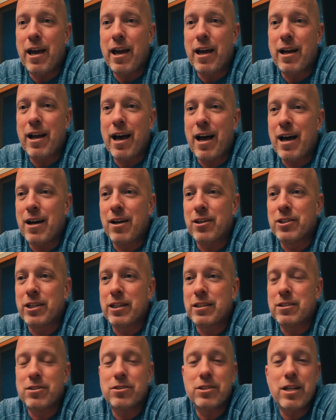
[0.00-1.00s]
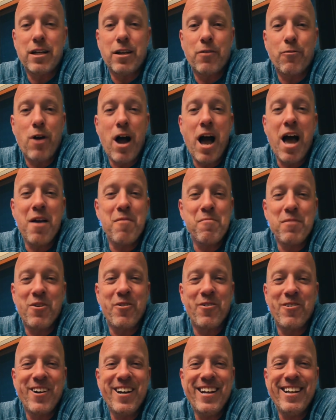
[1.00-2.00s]
And I don't think there's any rhyme
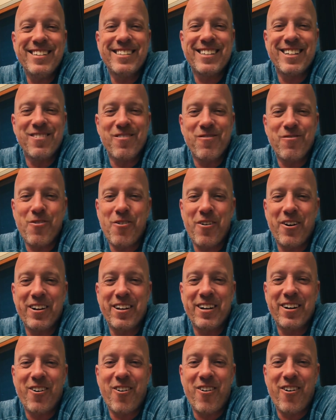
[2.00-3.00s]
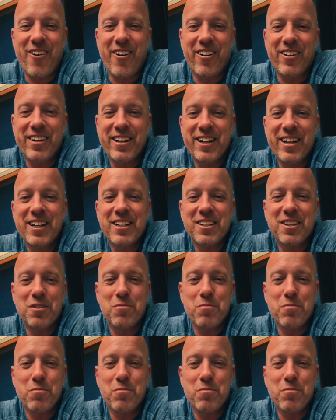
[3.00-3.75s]
or reason for it at all.